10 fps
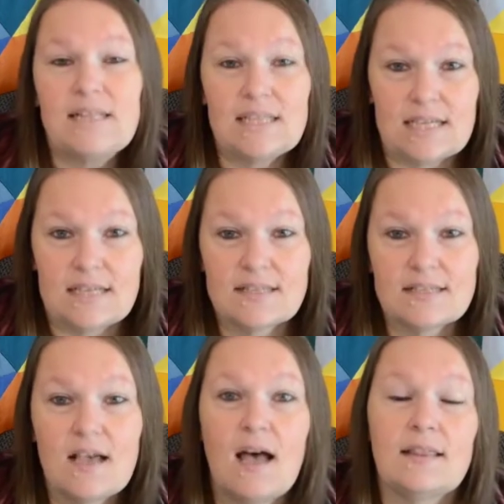
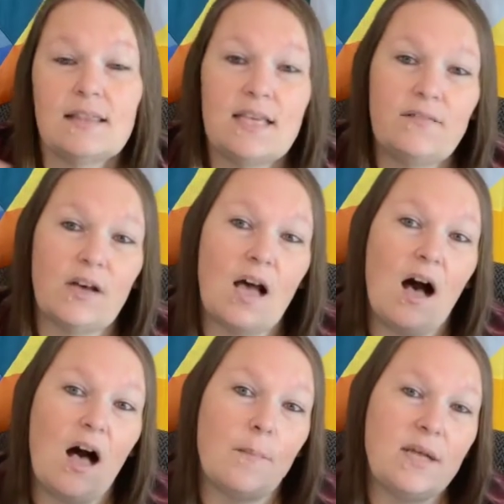please leave a
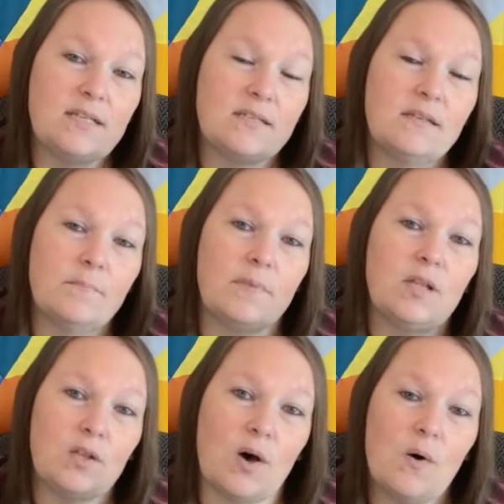comment
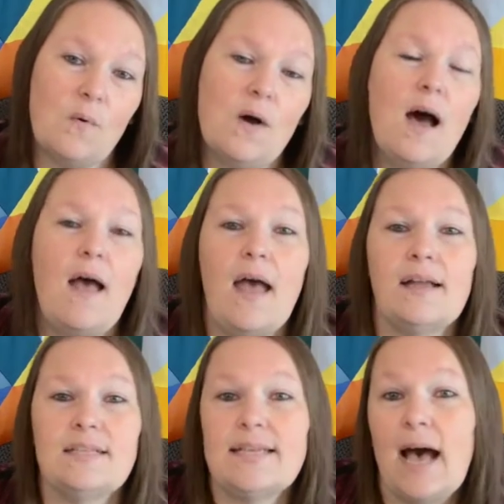below
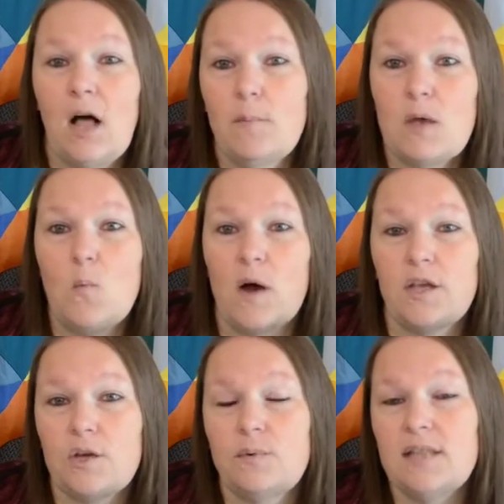and tell me what
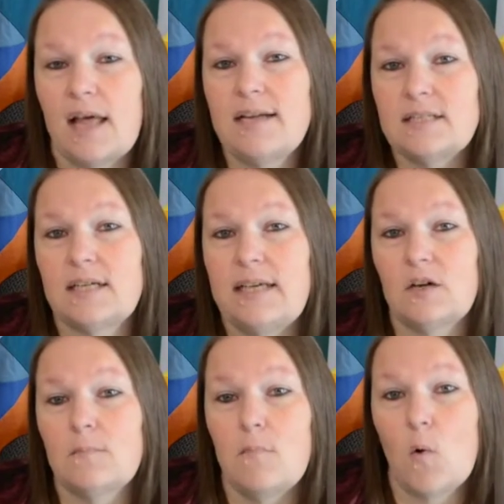you would like to
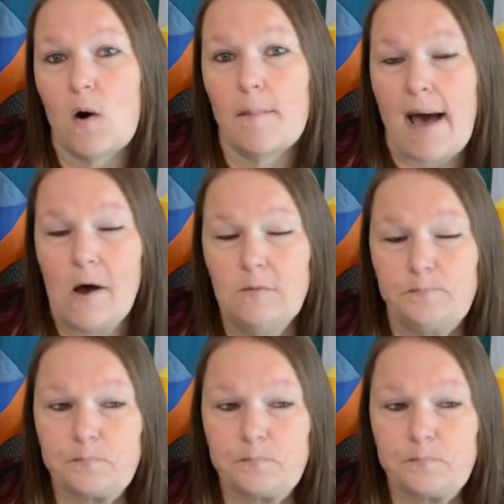hear more about.